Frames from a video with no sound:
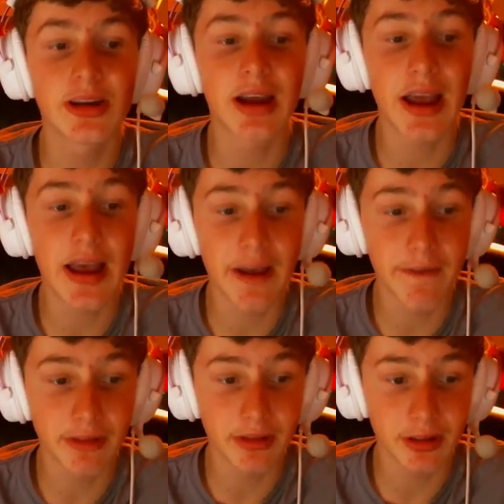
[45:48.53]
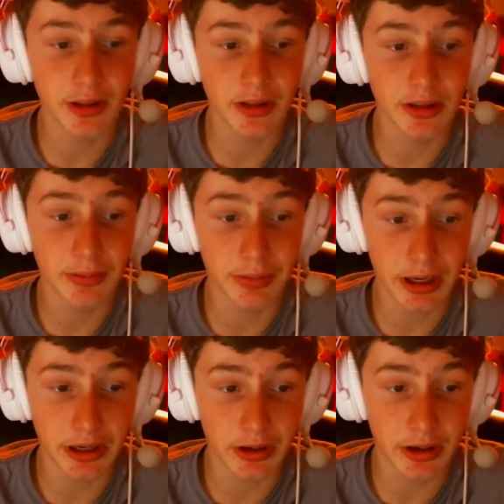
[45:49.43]
heavily
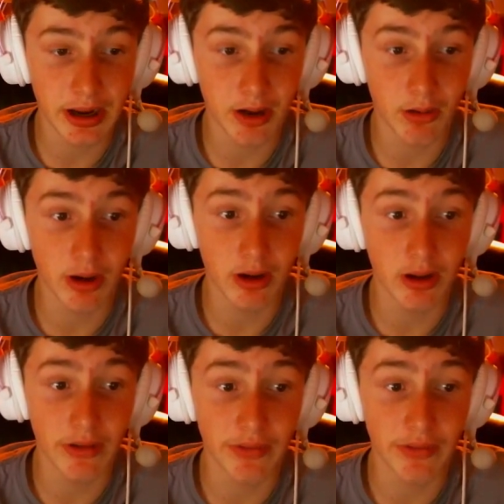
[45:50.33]
depend on how well if